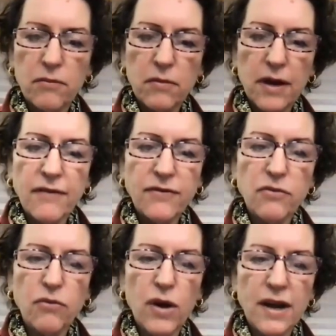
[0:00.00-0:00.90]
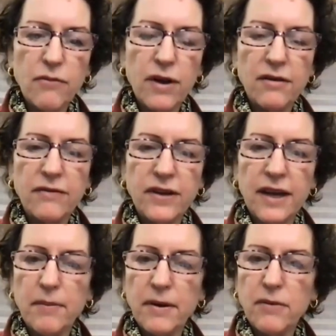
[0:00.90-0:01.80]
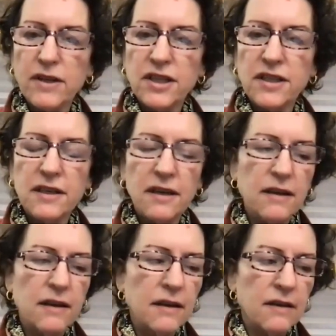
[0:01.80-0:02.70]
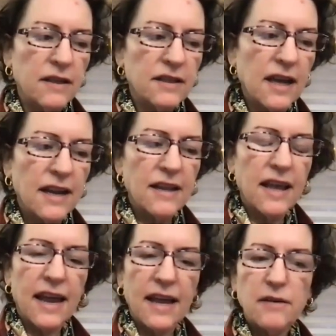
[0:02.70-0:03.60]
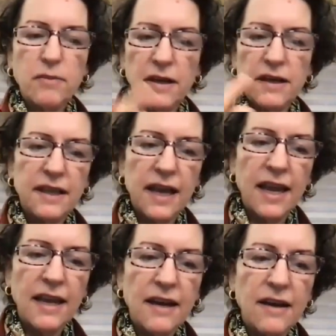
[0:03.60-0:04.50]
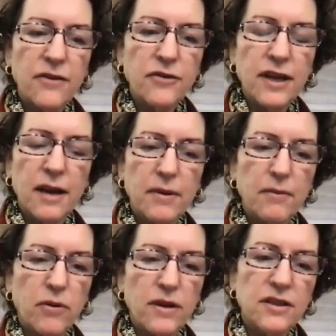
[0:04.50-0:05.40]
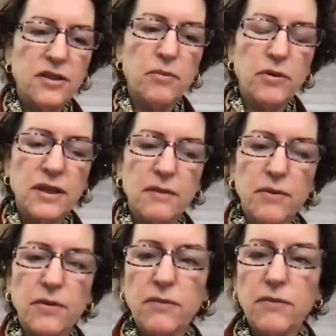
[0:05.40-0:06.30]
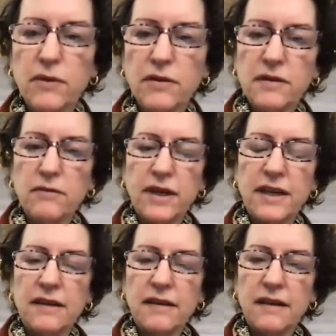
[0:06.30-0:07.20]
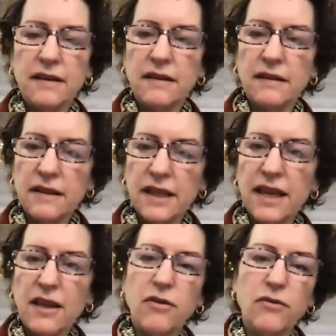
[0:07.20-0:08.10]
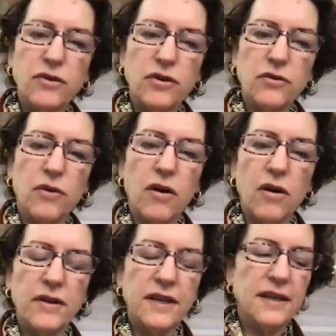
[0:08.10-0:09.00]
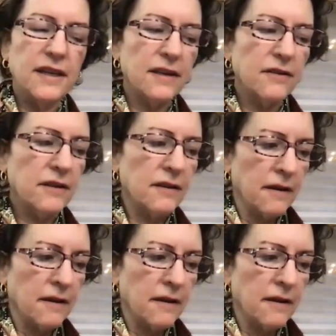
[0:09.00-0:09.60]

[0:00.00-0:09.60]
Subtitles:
after one round of tapping, which is the side of the hand plus 8 other tapping points. Super simple. We can link you to all the details.